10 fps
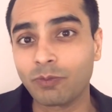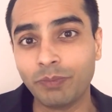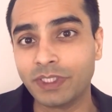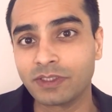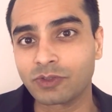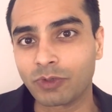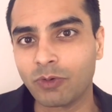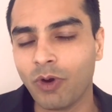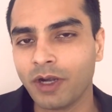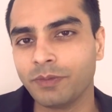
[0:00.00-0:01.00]
business
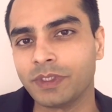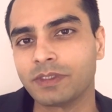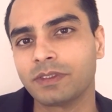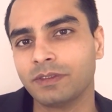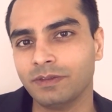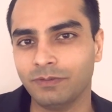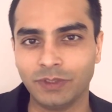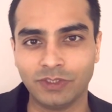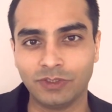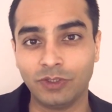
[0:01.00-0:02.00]
requirements,
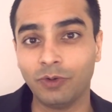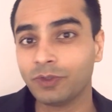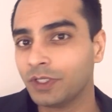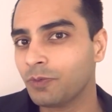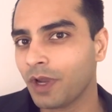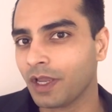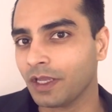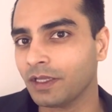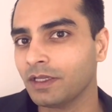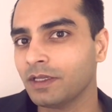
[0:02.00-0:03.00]
which is the only
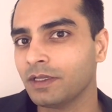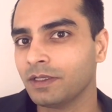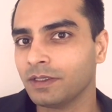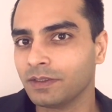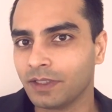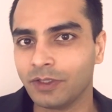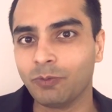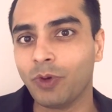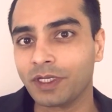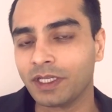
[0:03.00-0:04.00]
way that
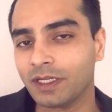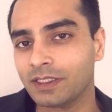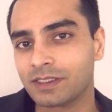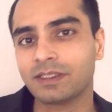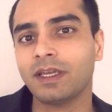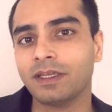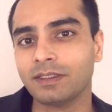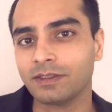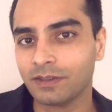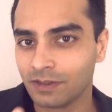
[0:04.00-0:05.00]
one can understand
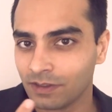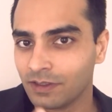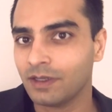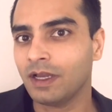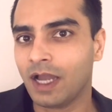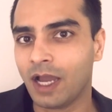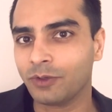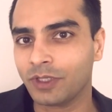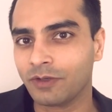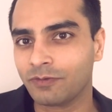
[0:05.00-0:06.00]
how to
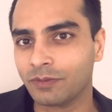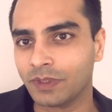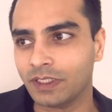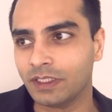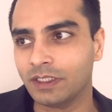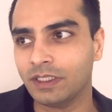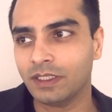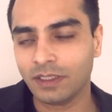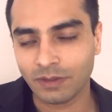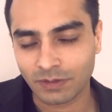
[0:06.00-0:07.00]
get from the
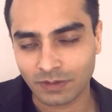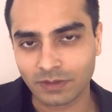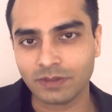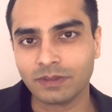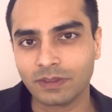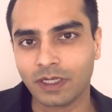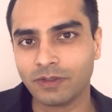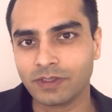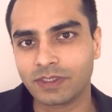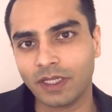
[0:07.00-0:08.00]

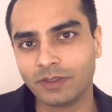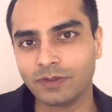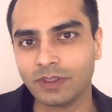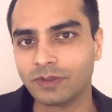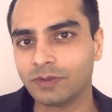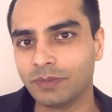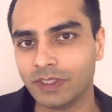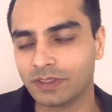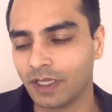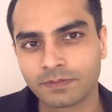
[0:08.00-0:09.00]
current state to the to-be
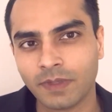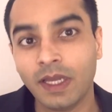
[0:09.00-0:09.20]
state.